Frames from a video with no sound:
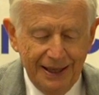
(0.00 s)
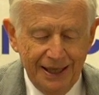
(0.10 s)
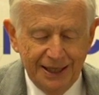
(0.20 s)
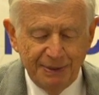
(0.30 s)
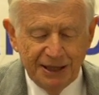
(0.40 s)

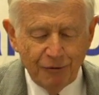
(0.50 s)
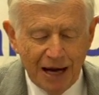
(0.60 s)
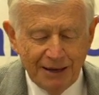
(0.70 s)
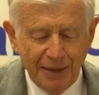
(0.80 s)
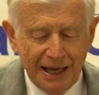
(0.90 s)
He's been the
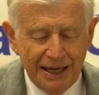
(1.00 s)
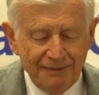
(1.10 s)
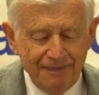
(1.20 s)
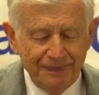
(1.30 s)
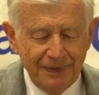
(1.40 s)
right
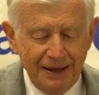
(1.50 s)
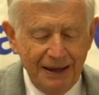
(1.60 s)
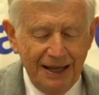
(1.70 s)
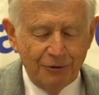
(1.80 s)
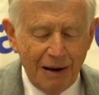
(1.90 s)
man
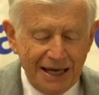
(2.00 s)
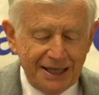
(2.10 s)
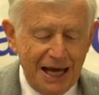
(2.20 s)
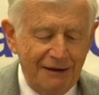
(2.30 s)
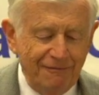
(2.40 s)
at the right
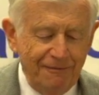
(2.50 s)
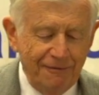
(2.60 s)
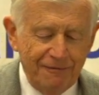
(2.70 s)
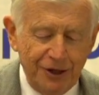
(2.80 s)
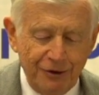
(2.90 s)
time
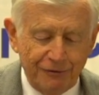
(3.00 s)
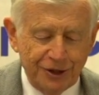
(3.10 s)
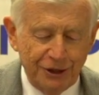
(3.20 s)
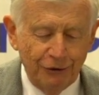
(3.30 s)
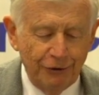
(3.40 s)
for the
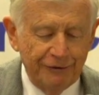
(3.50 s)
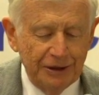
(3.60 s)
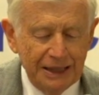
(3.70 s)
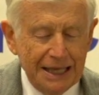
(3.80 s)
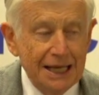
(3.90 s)
University of Louisville.